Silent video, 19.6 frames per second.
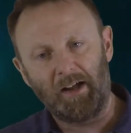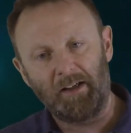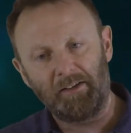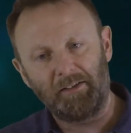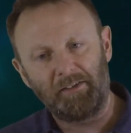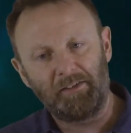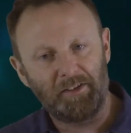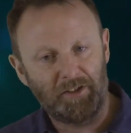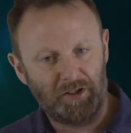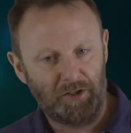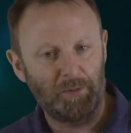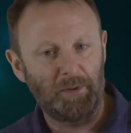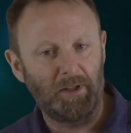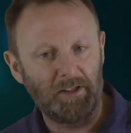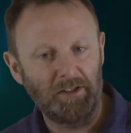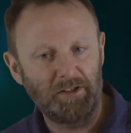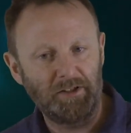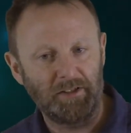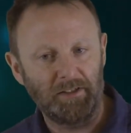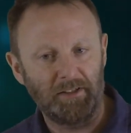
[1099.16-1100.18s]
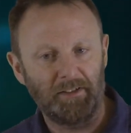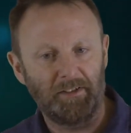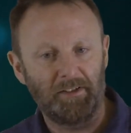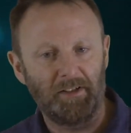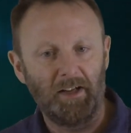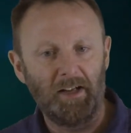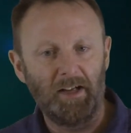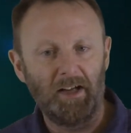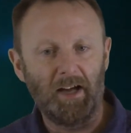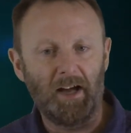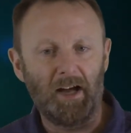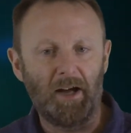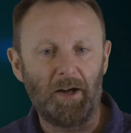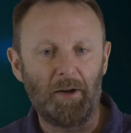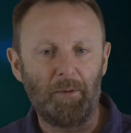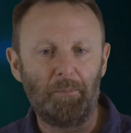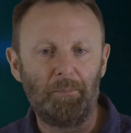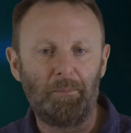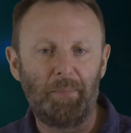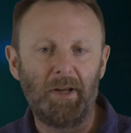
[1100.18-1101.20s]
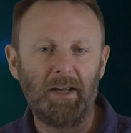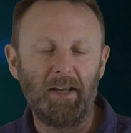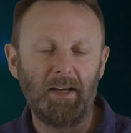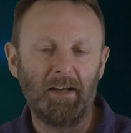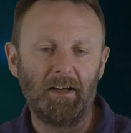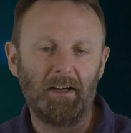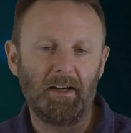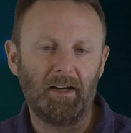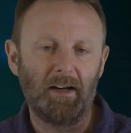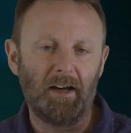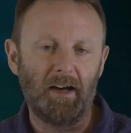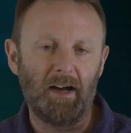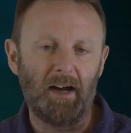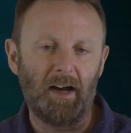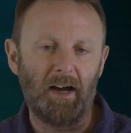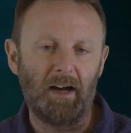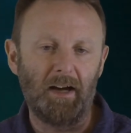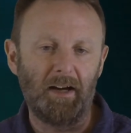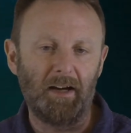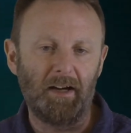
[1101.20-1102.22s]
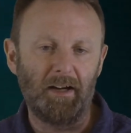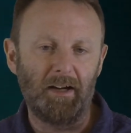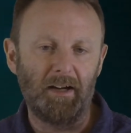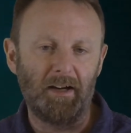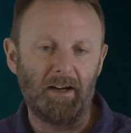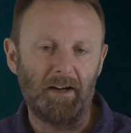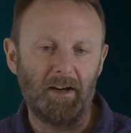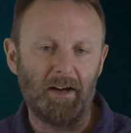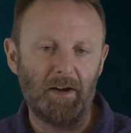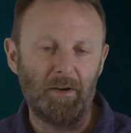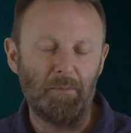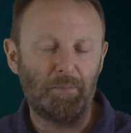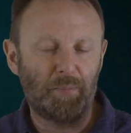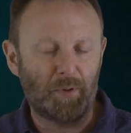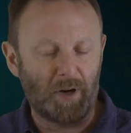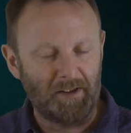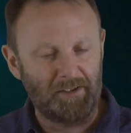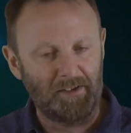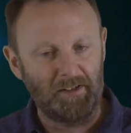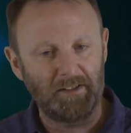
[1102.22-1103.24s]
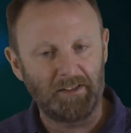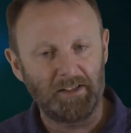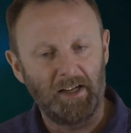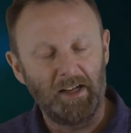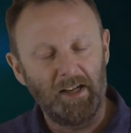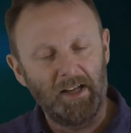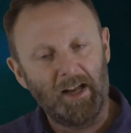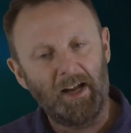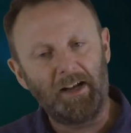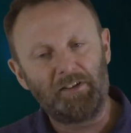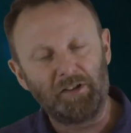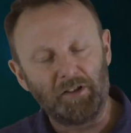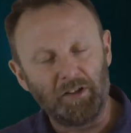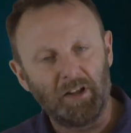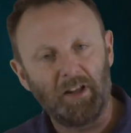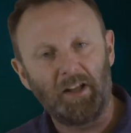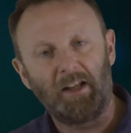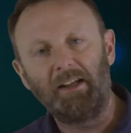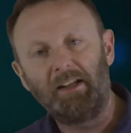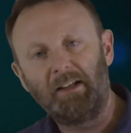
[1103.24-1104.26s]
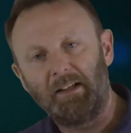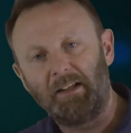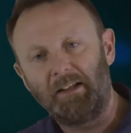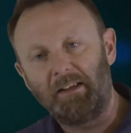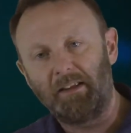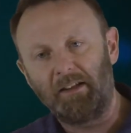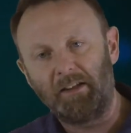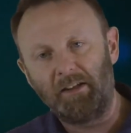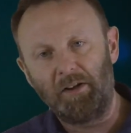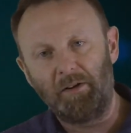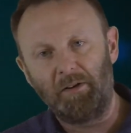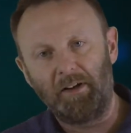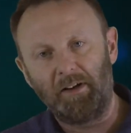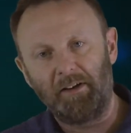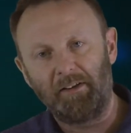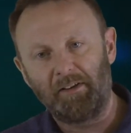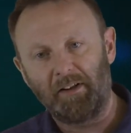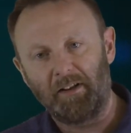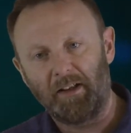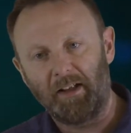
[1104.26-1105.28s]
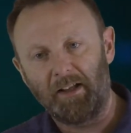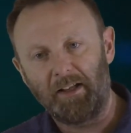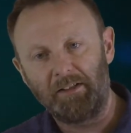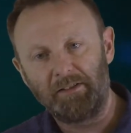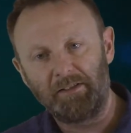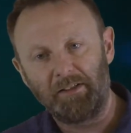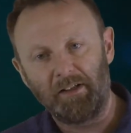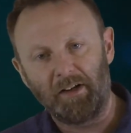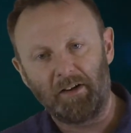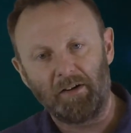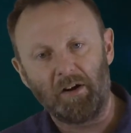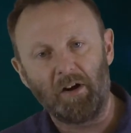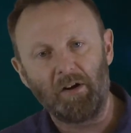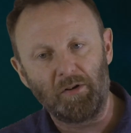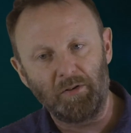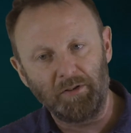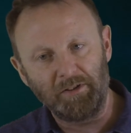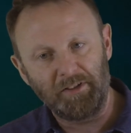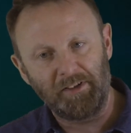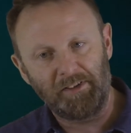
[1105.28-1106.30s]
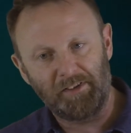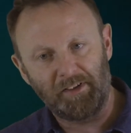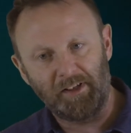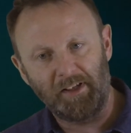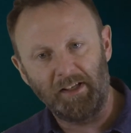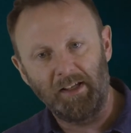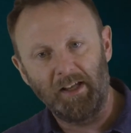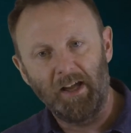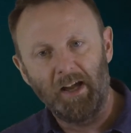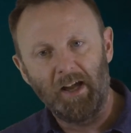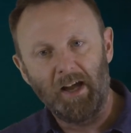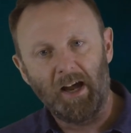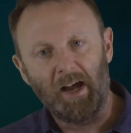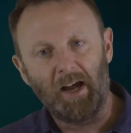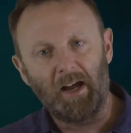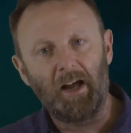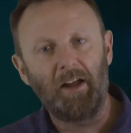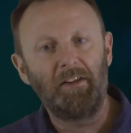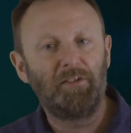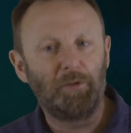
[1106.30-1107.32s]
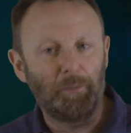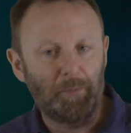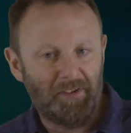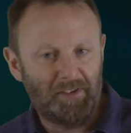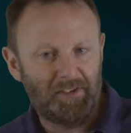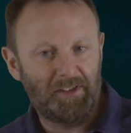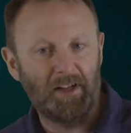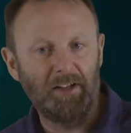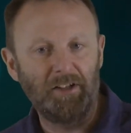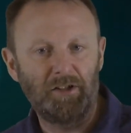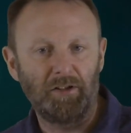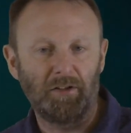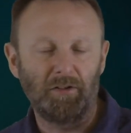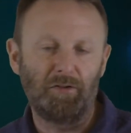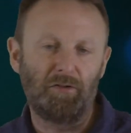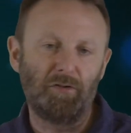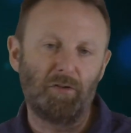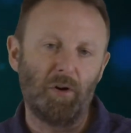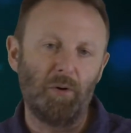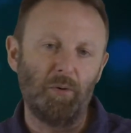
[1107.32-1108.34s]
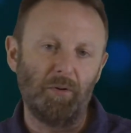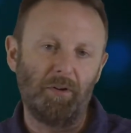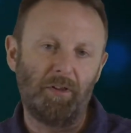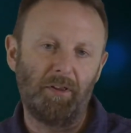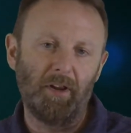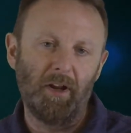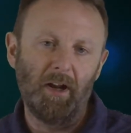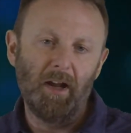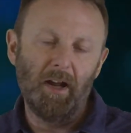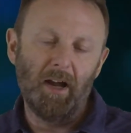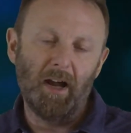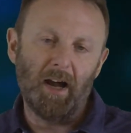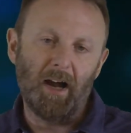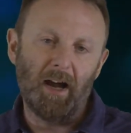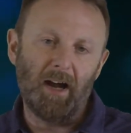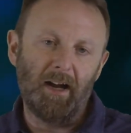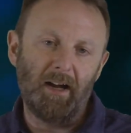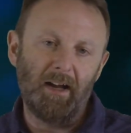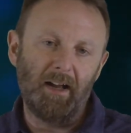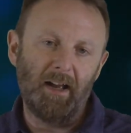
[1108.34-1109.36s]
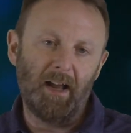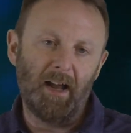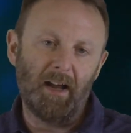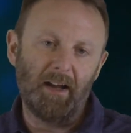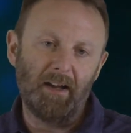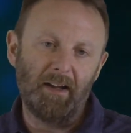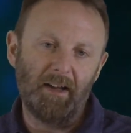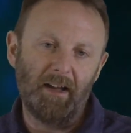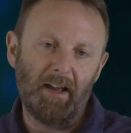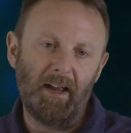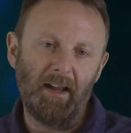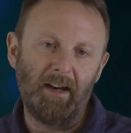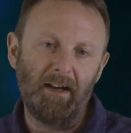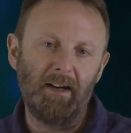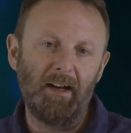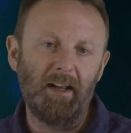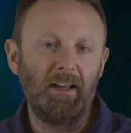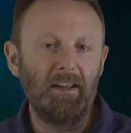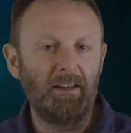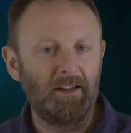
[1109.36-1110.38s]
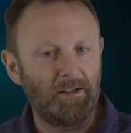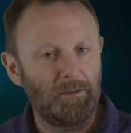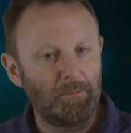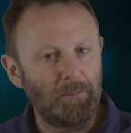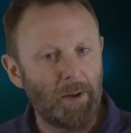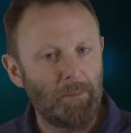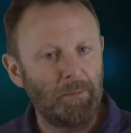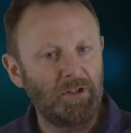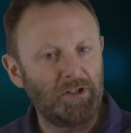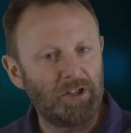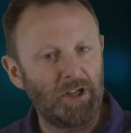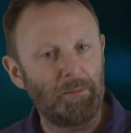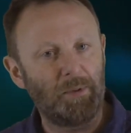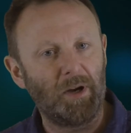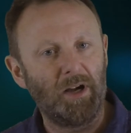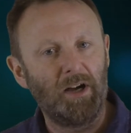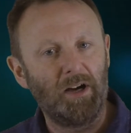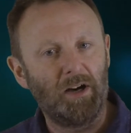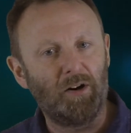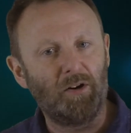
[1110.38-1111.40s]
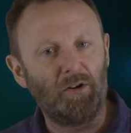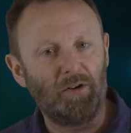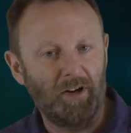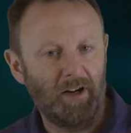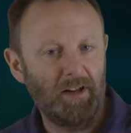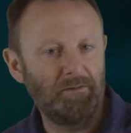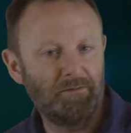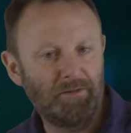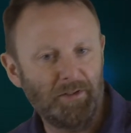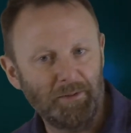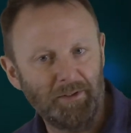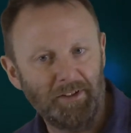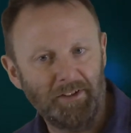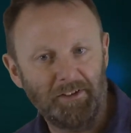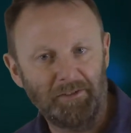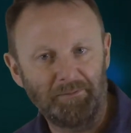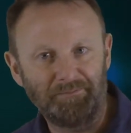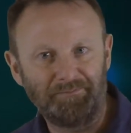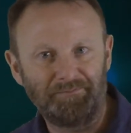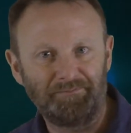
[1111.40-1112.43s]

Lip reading: situations being present, it's unlikely that unions are going to see a substantial growth in either membership or influence.